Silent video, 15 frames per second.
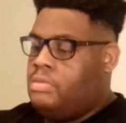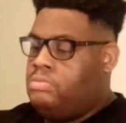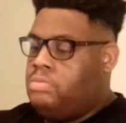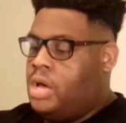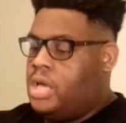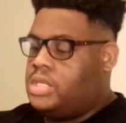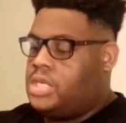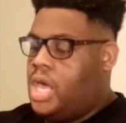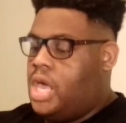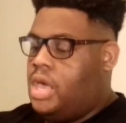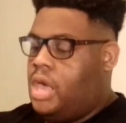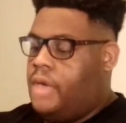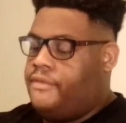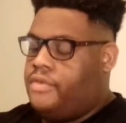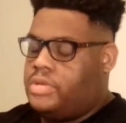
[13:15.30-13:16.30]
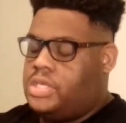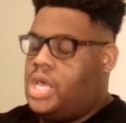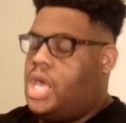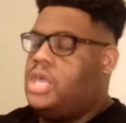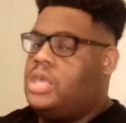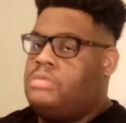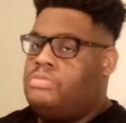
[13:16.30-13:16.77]
But if you're
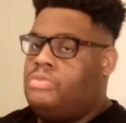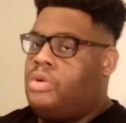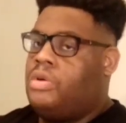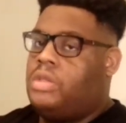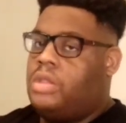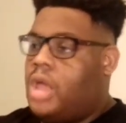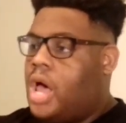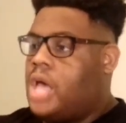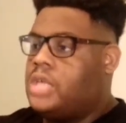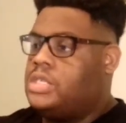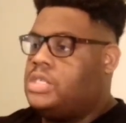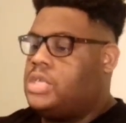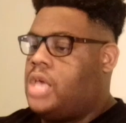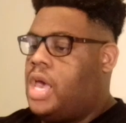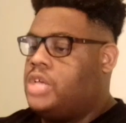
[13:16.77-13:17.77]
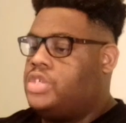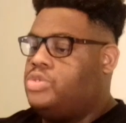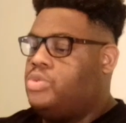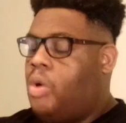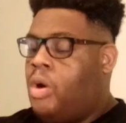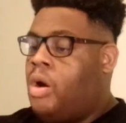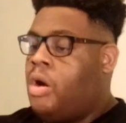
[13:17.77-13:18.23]
taking more losses as
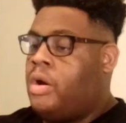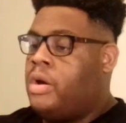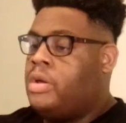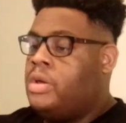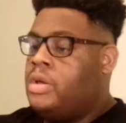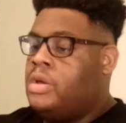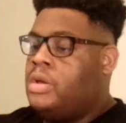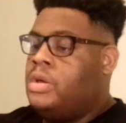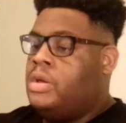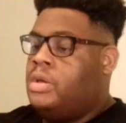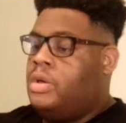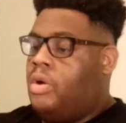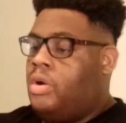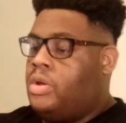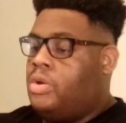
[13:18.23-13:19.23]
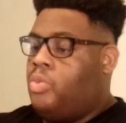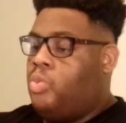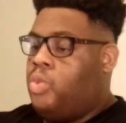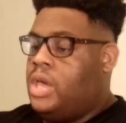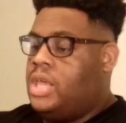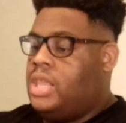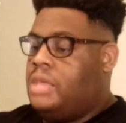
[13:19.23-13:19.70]
you are on a
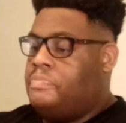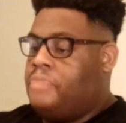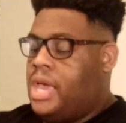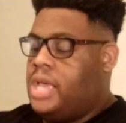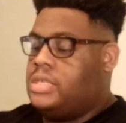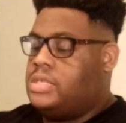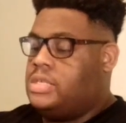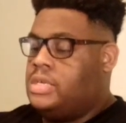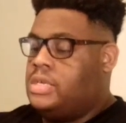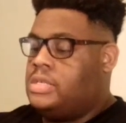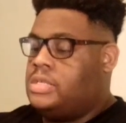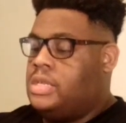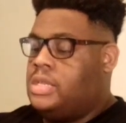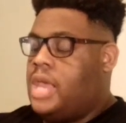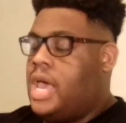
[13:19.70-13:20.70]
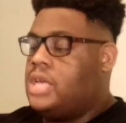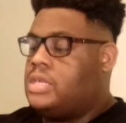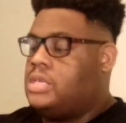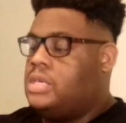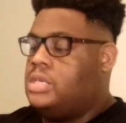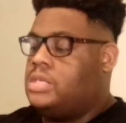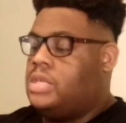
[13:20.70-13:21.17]
weekly basis, then
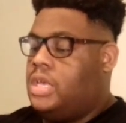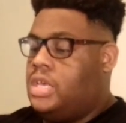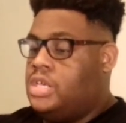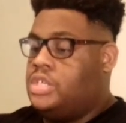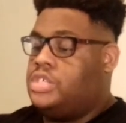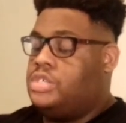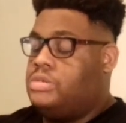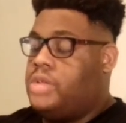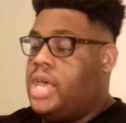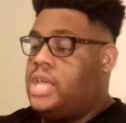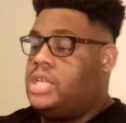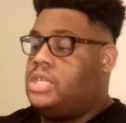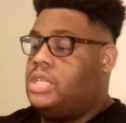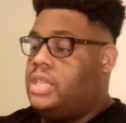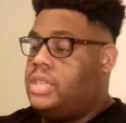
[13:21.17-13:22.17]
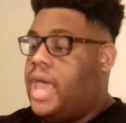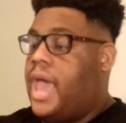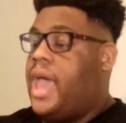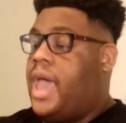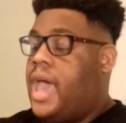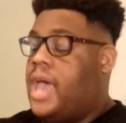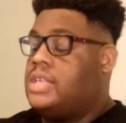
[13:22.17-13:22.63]
that is an issue
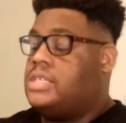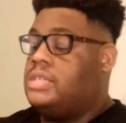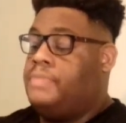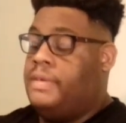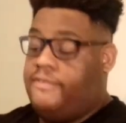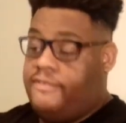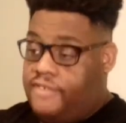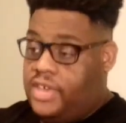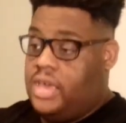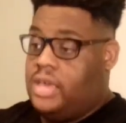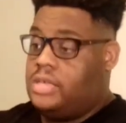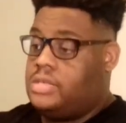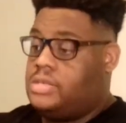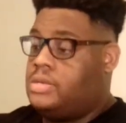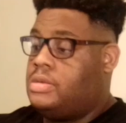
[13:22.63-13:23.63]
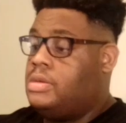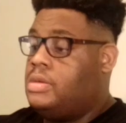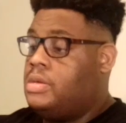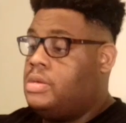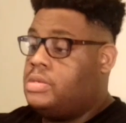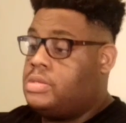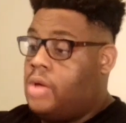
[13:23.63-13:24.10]
that has to be fixed.
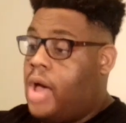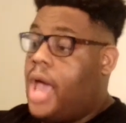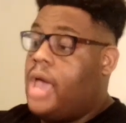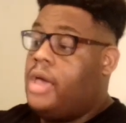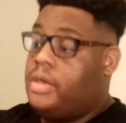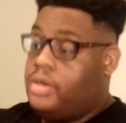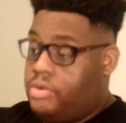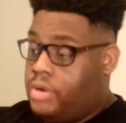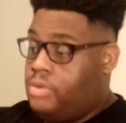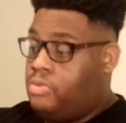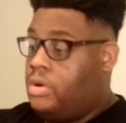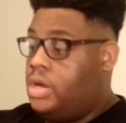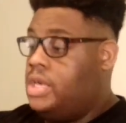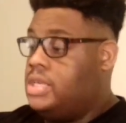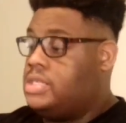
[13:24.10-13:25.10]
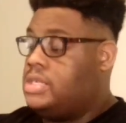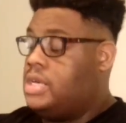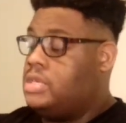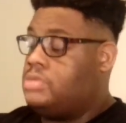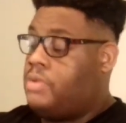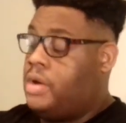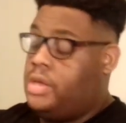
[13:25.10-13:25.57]
So I agree with what he
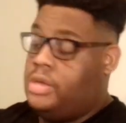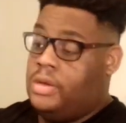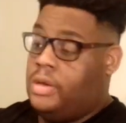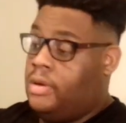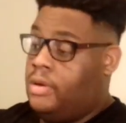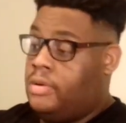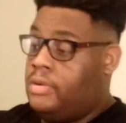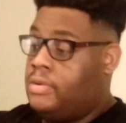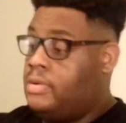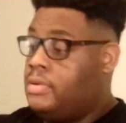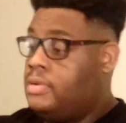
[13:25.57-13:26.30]
says right here.